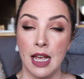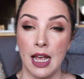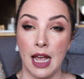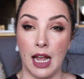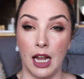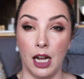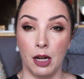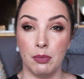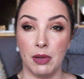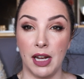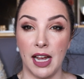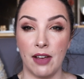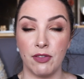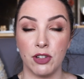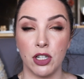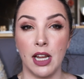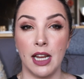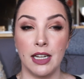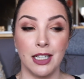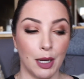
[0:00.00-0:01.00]
Um, I have
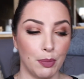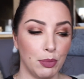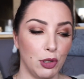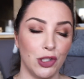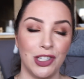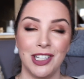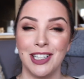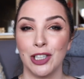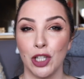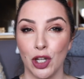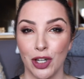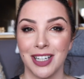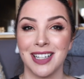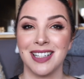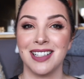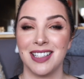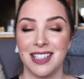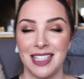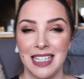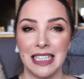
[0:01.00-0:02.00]
to end up using a lot of
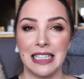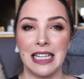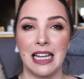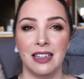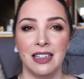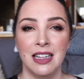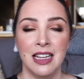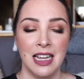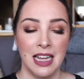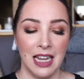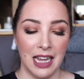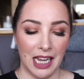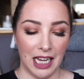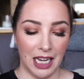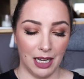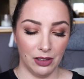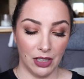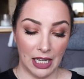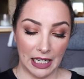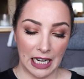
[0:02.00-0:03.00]
concealer
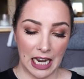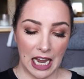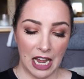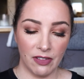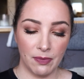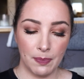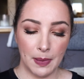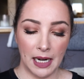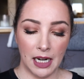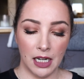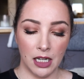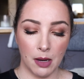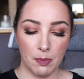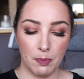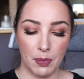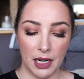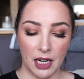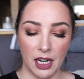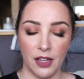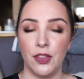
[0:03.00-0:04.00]
uh, like I have been,
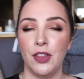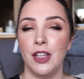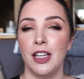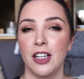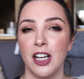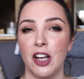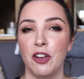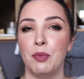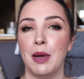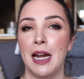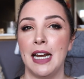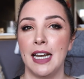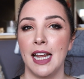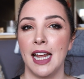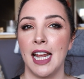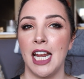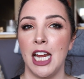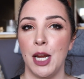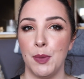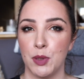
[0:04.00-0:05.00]
but I think I've made
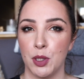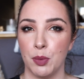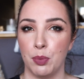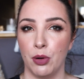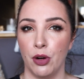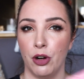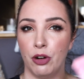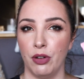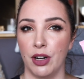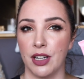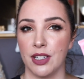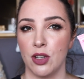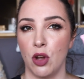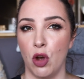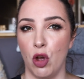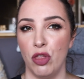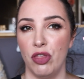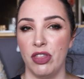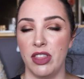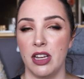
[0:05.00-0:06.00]
heaps of progress
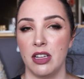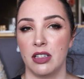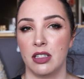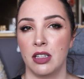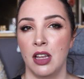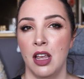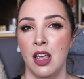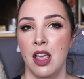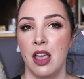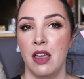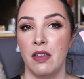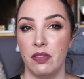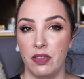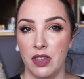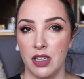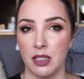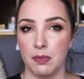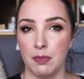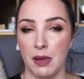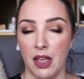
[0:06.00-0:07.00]
on this
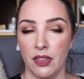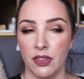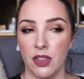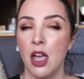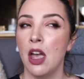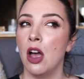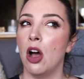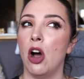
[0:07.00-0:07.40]
this month.